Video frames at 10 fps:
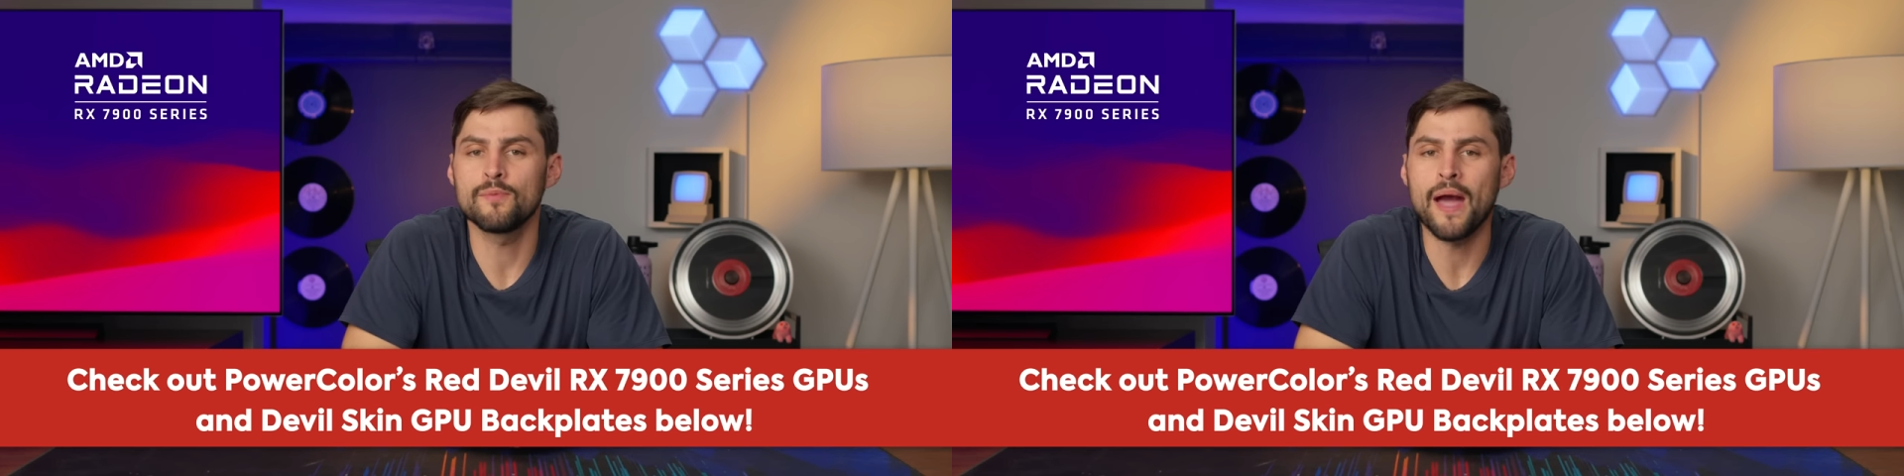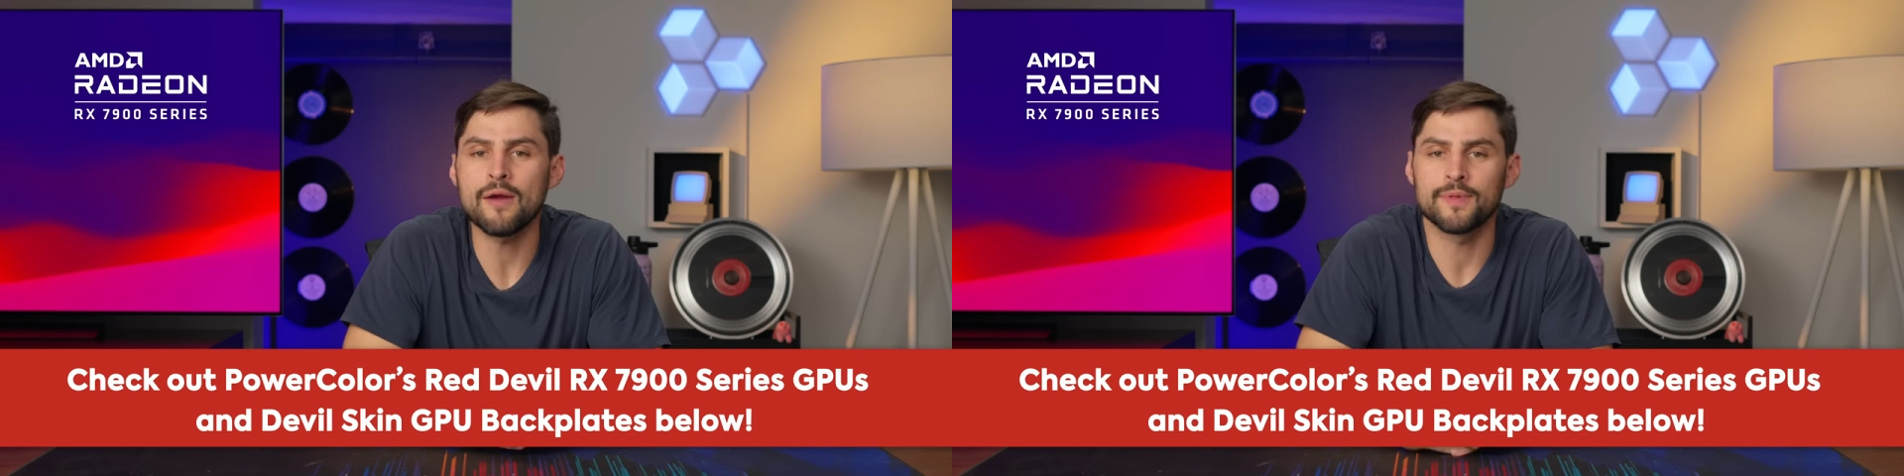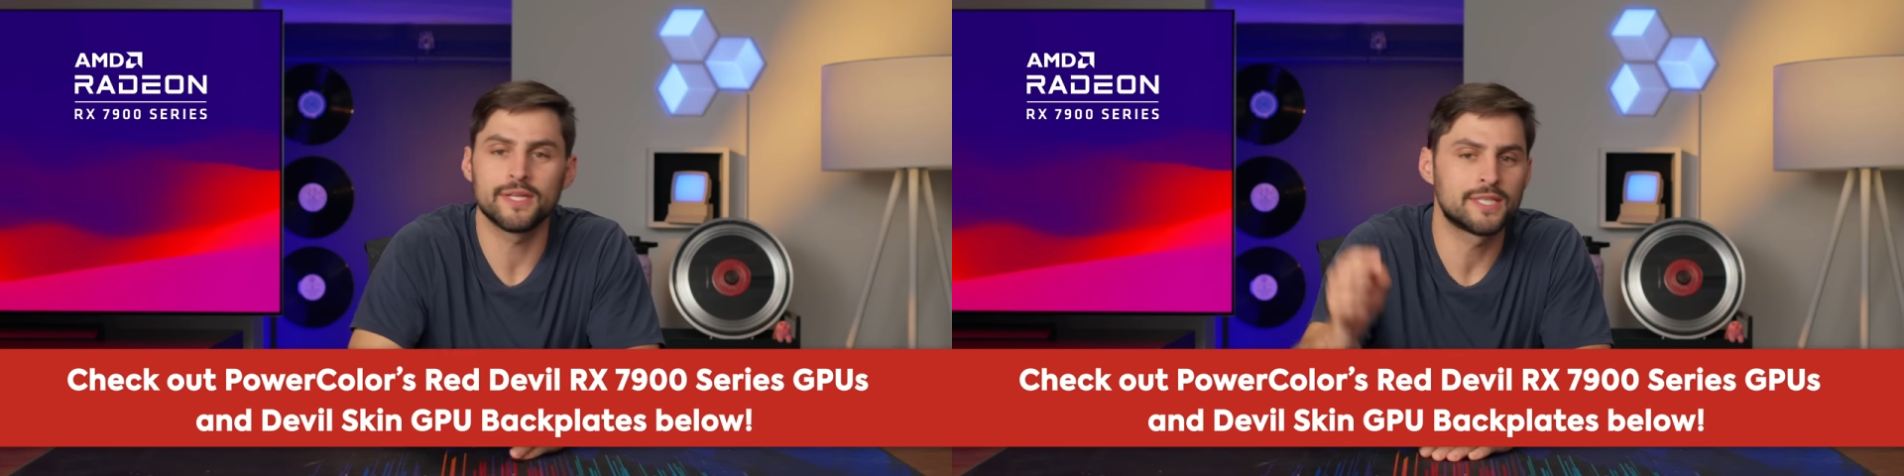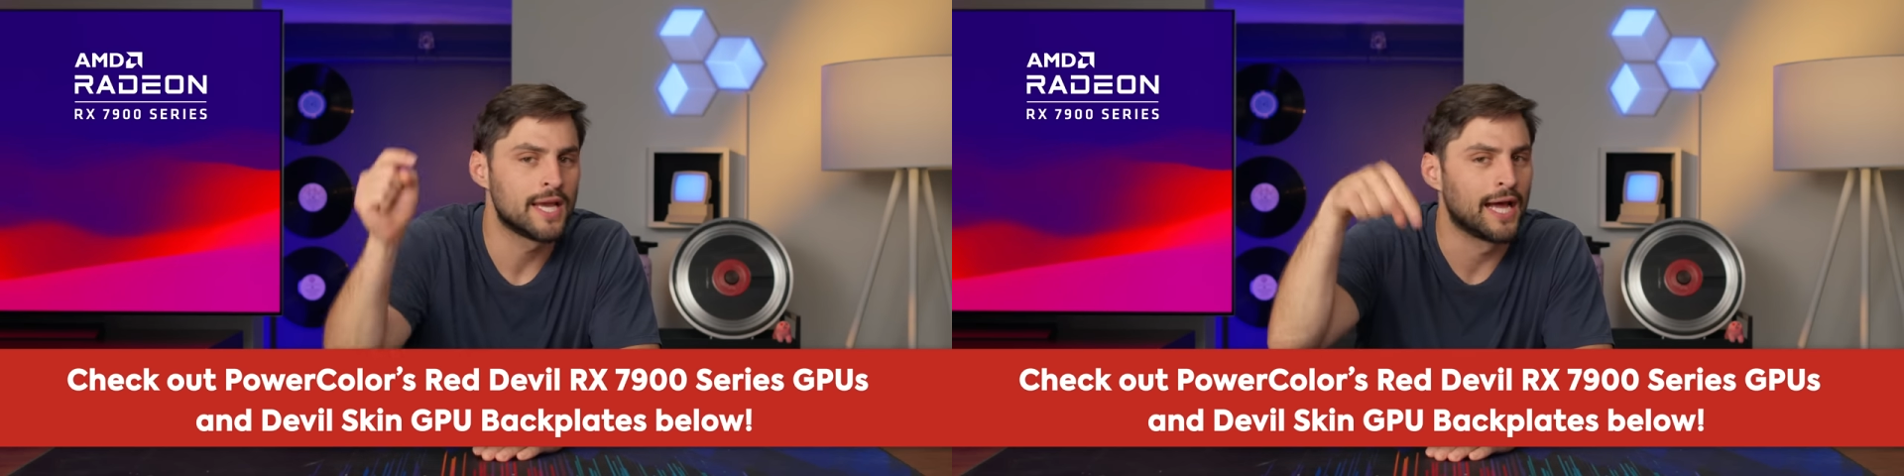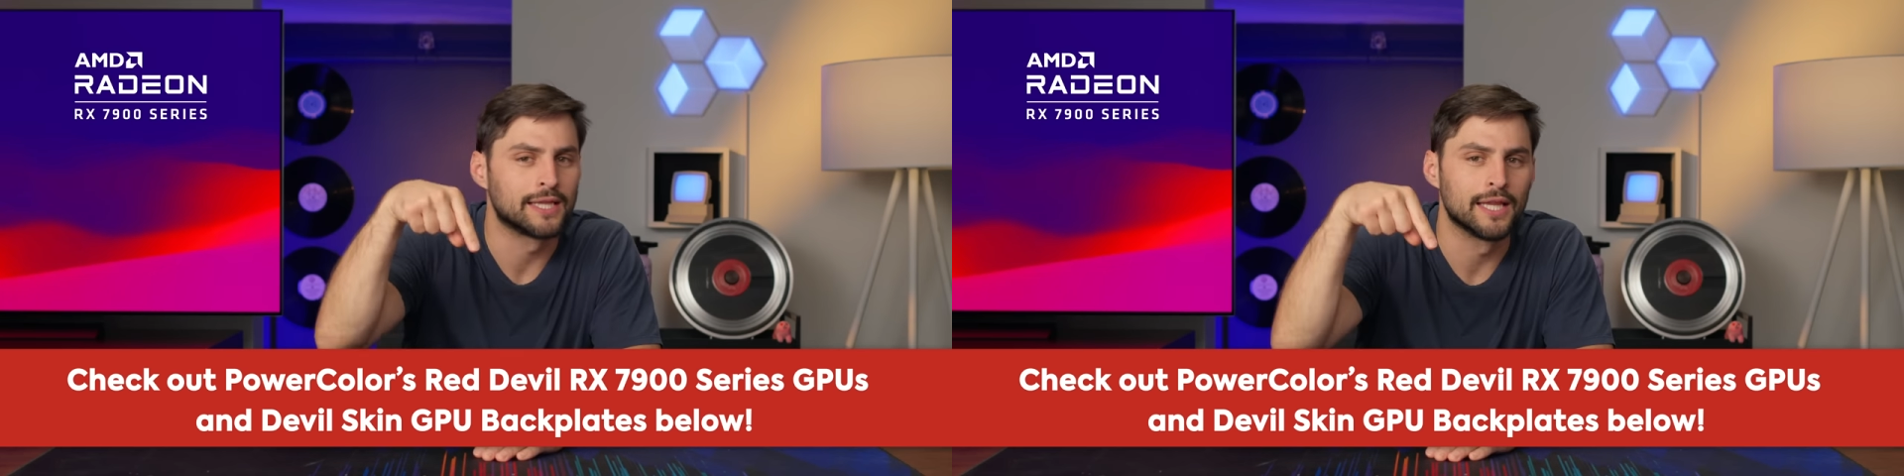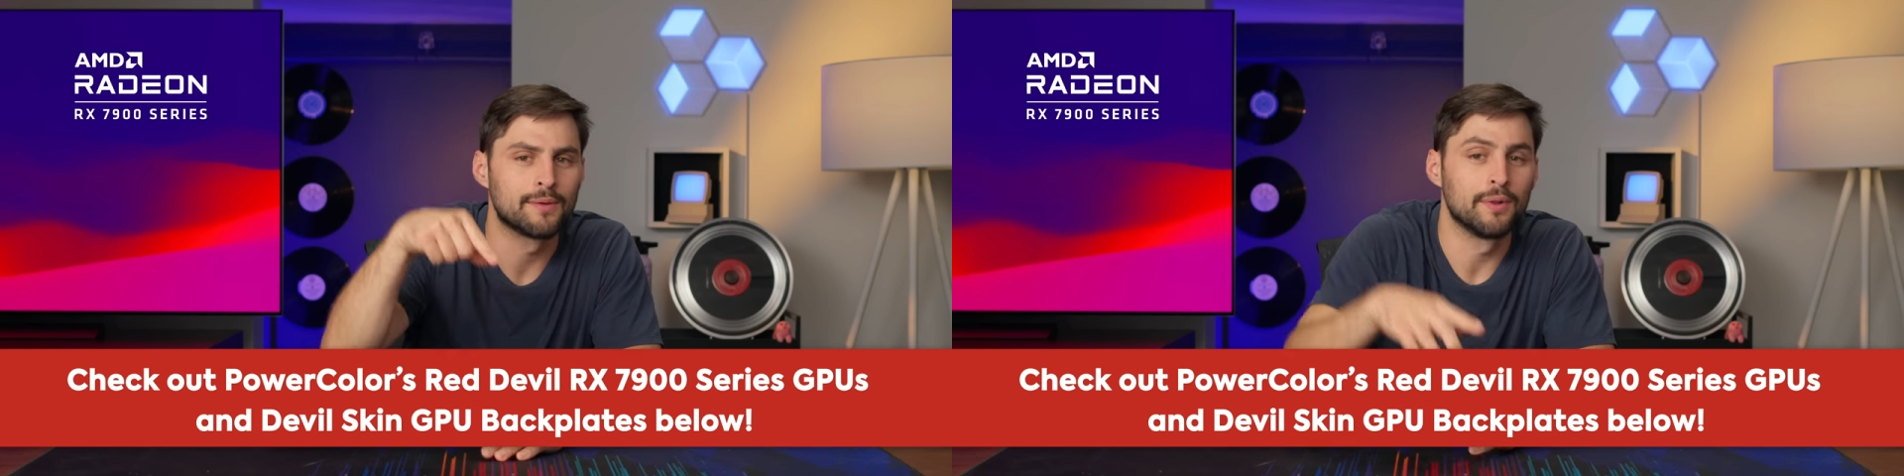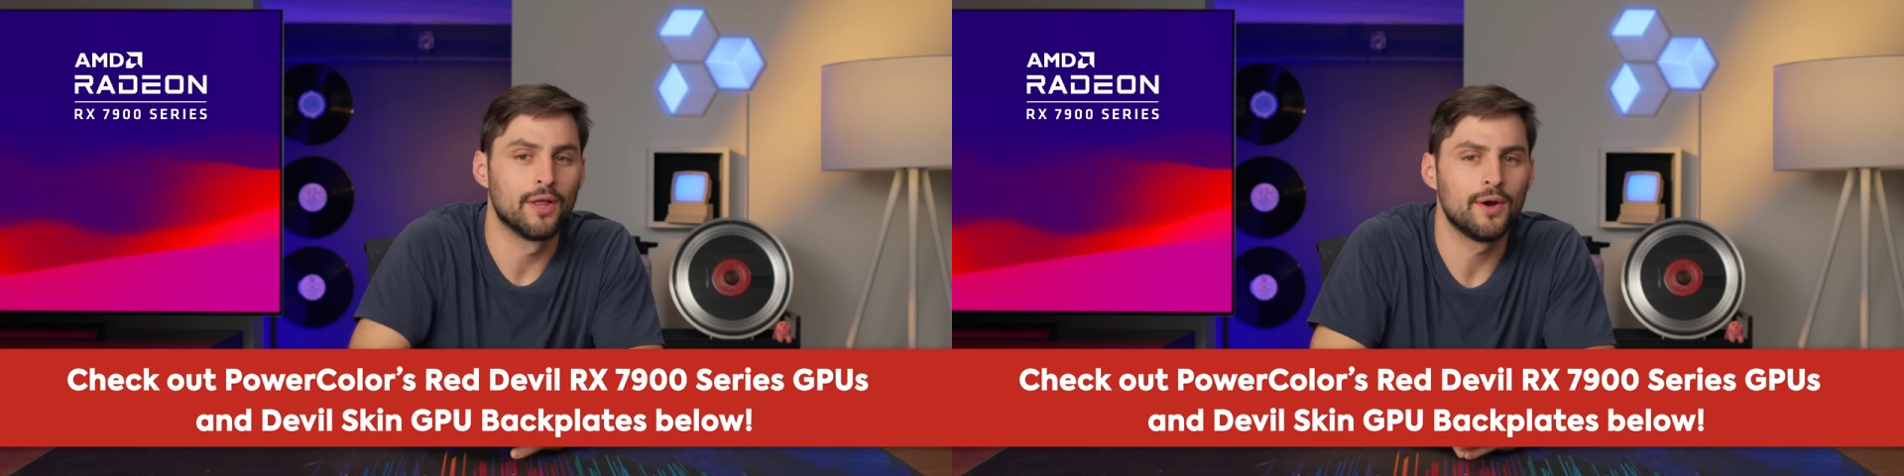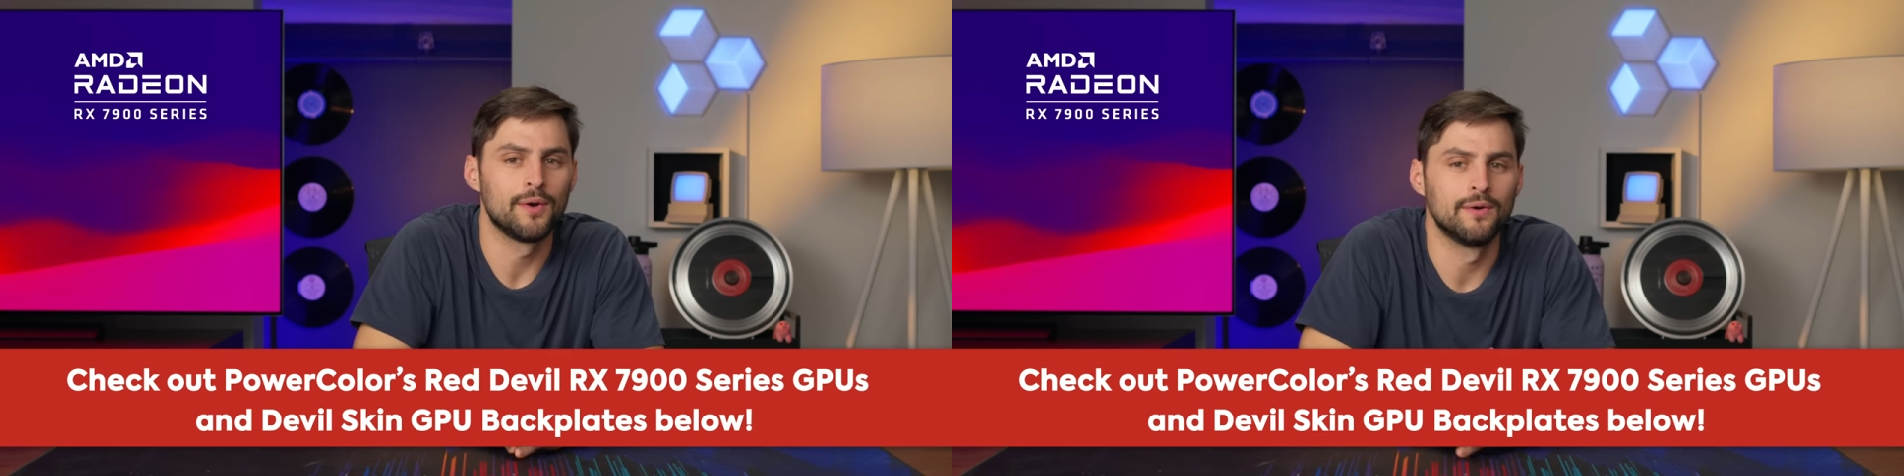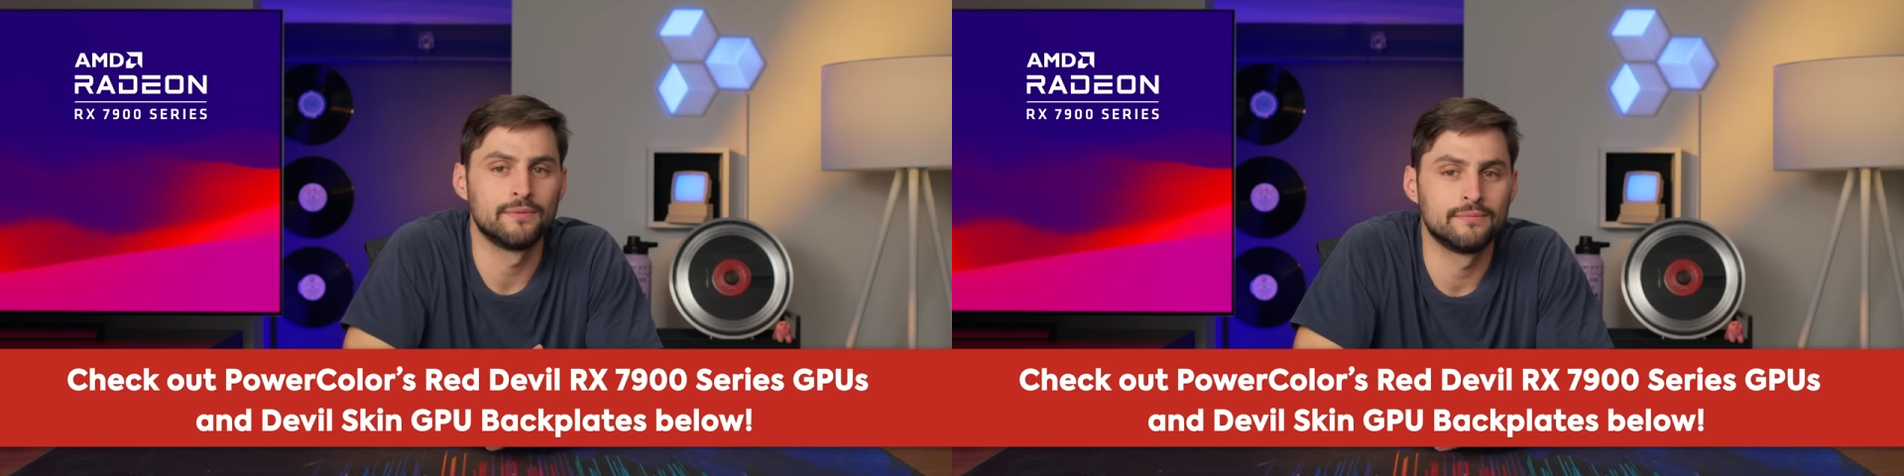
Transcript: backplates at the link below.